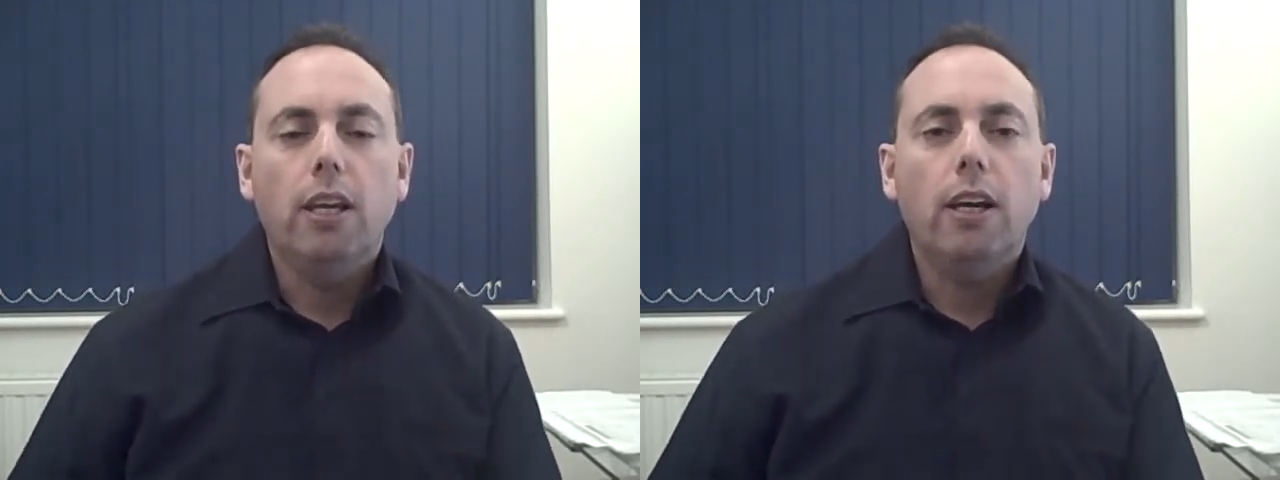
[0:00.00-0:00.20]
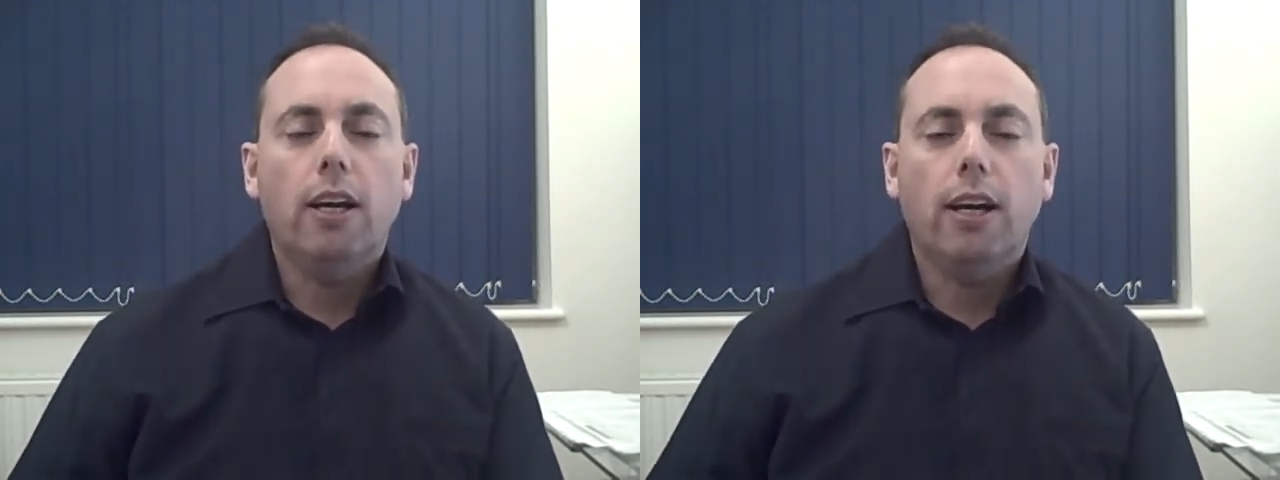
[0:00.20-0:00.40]

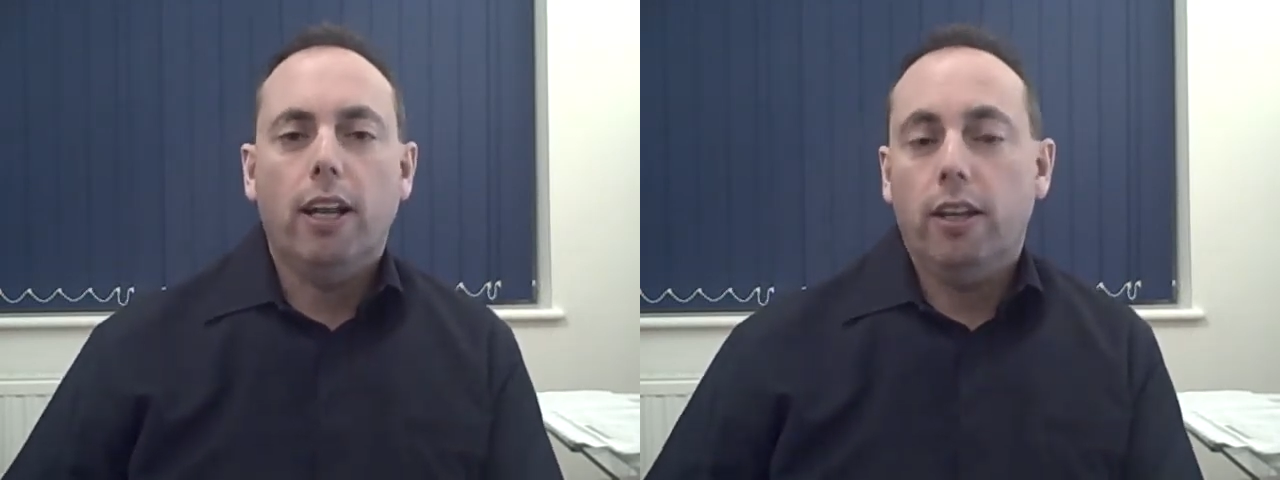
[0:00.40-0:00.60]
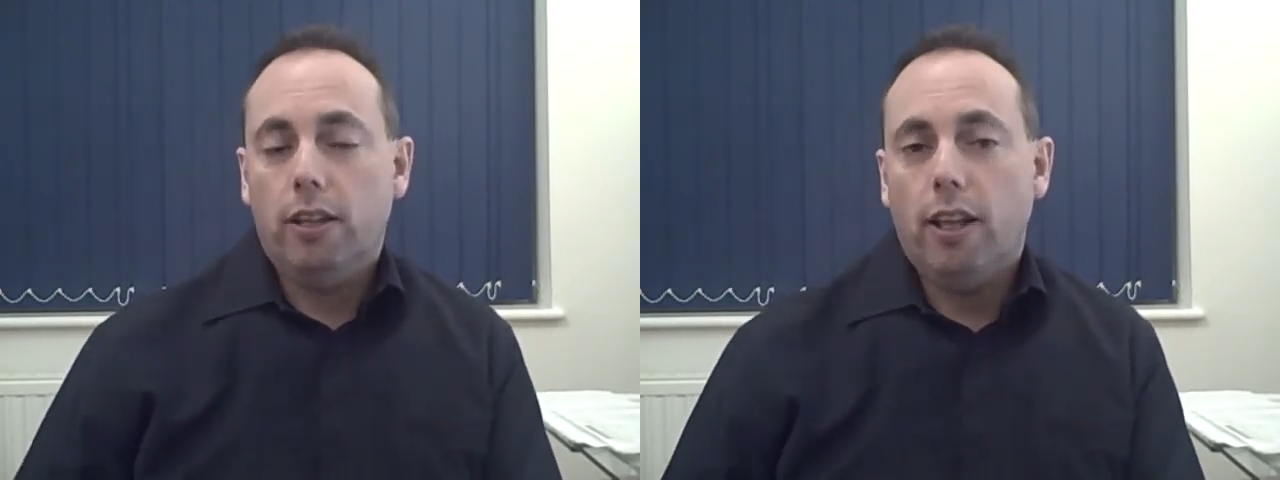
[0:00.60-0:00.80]

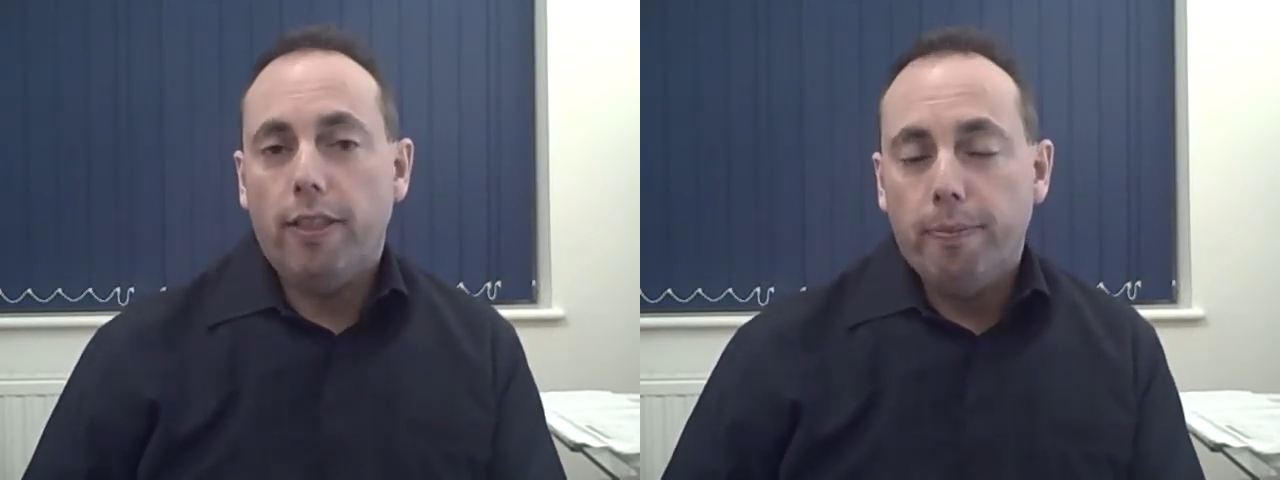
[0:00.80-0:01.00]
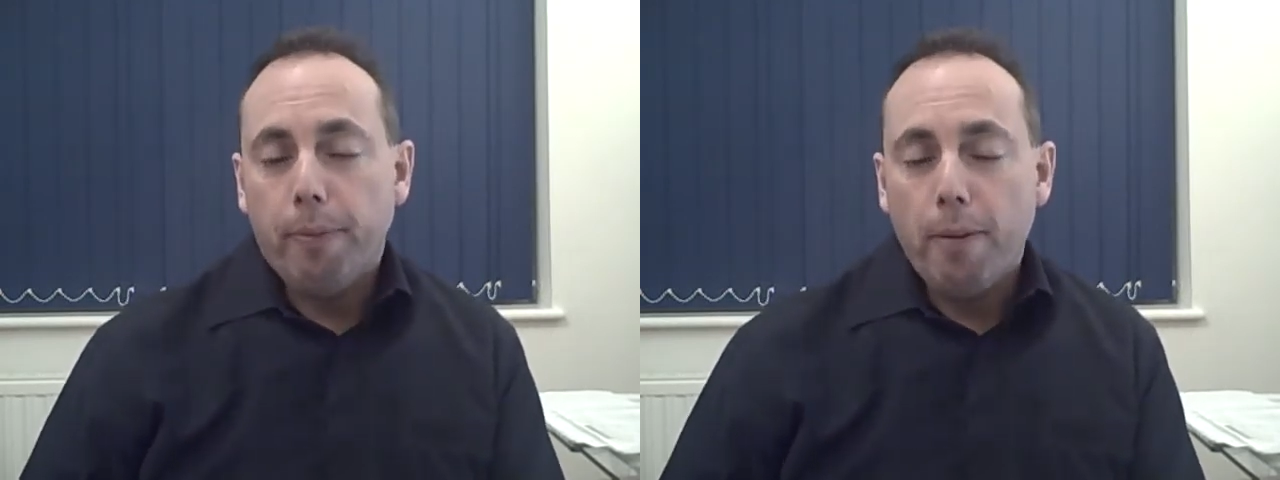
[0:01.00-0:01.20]
And
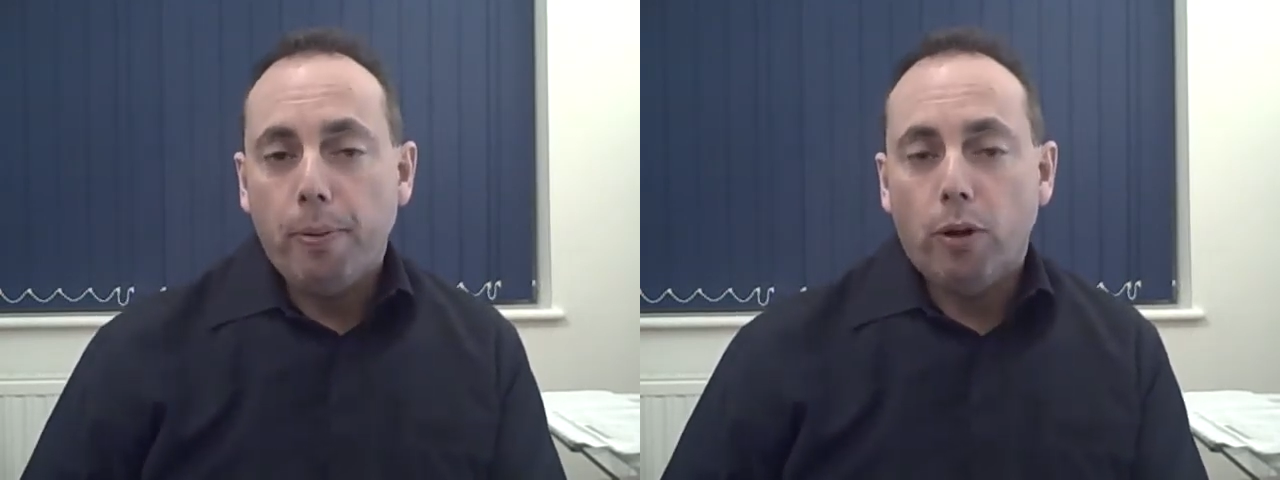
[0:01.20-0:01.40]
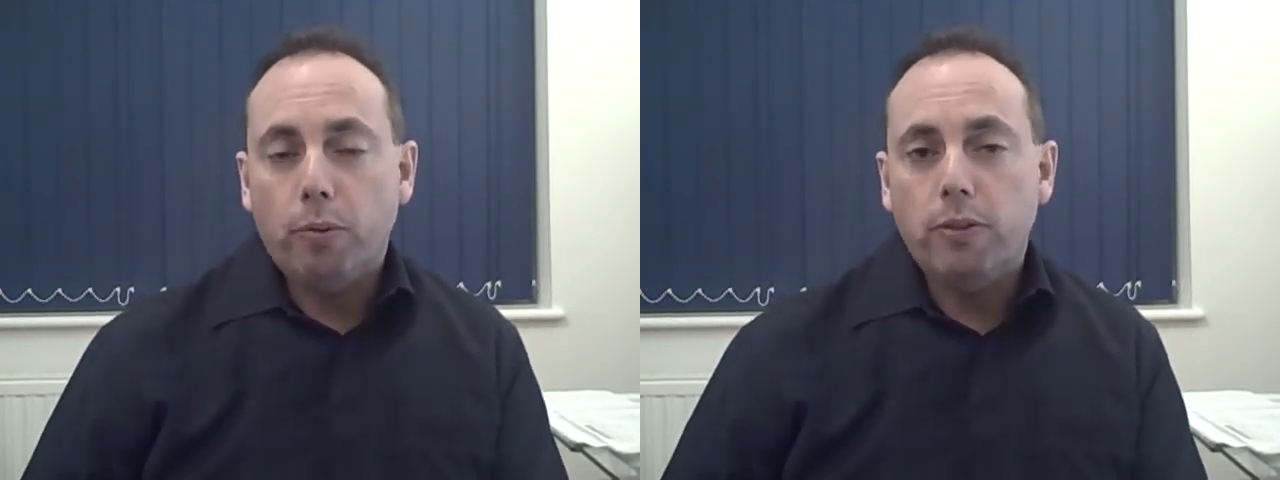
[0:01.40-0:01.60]
that my
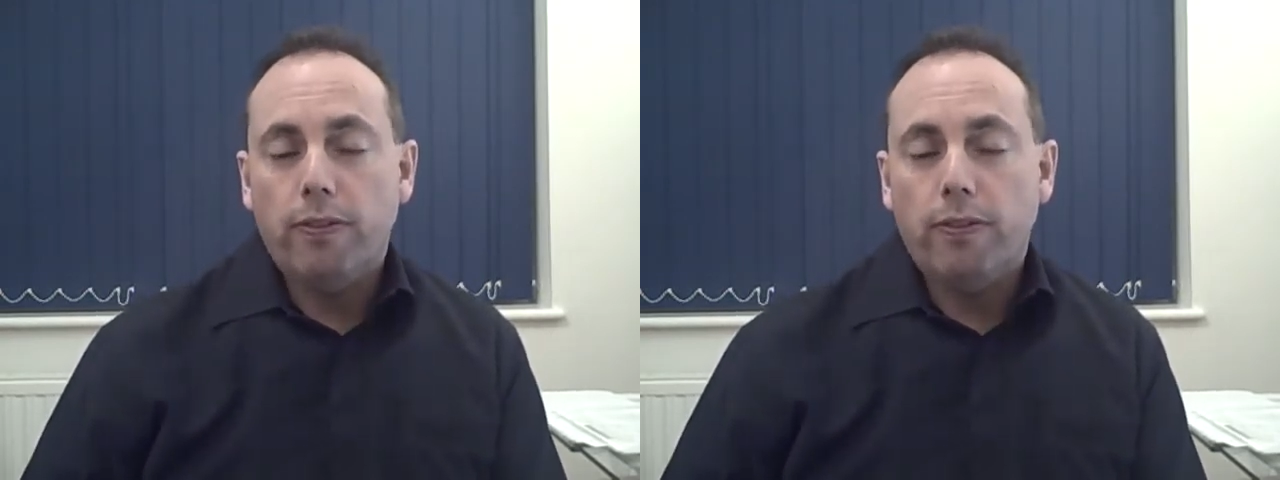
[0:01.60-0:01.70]
blog was